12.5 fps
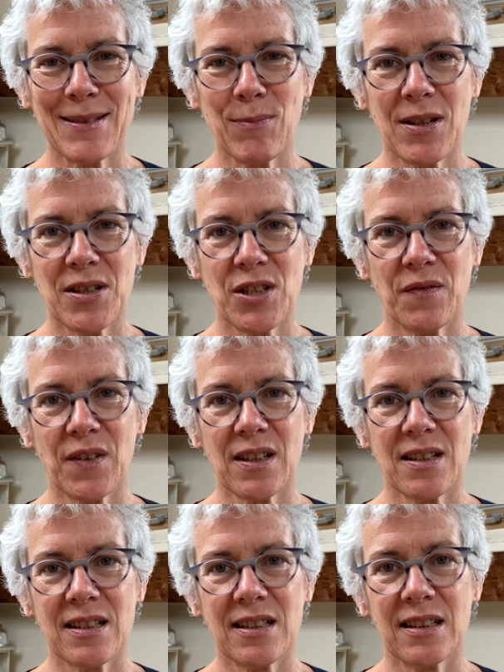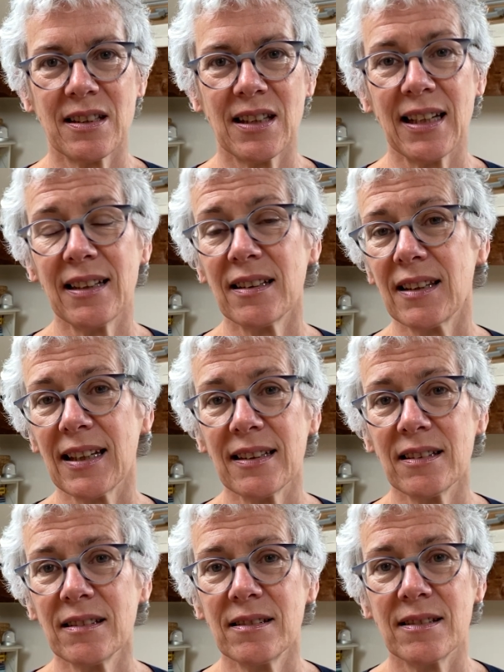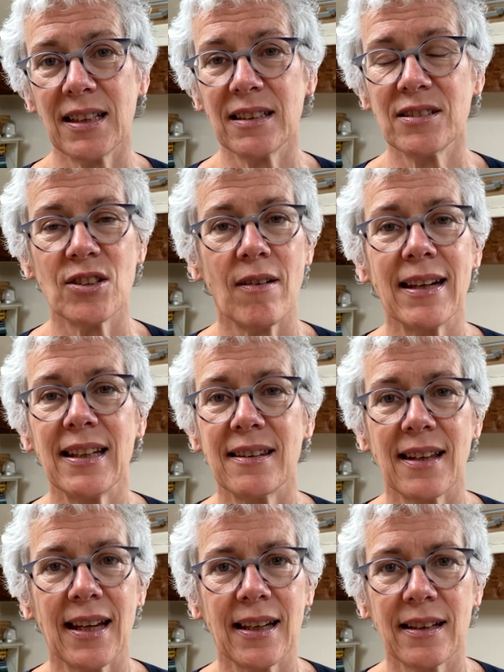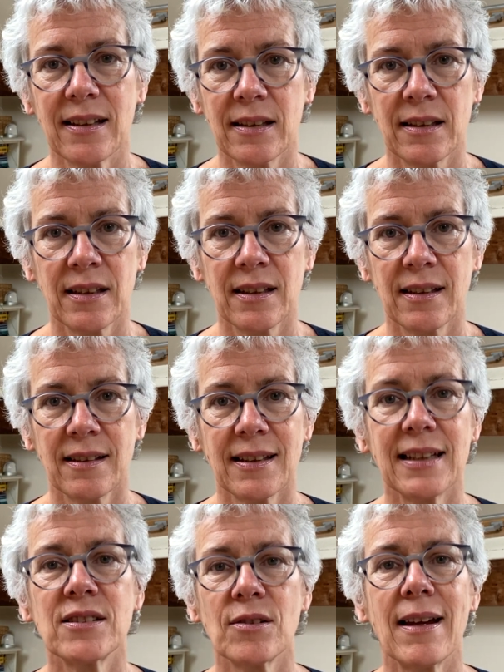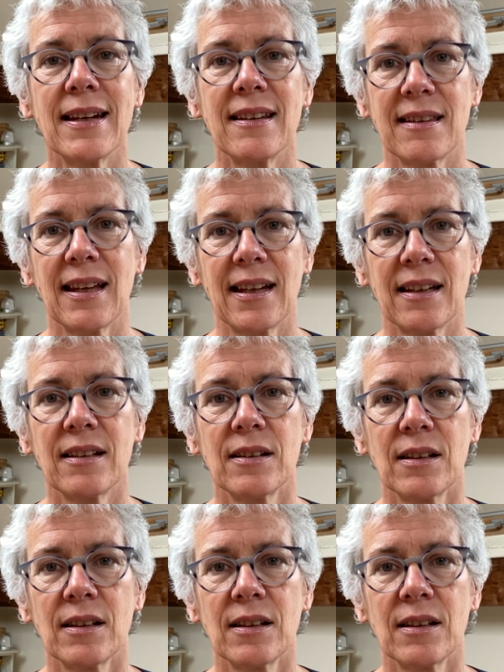most of us. They'll do anything. They'll do anything.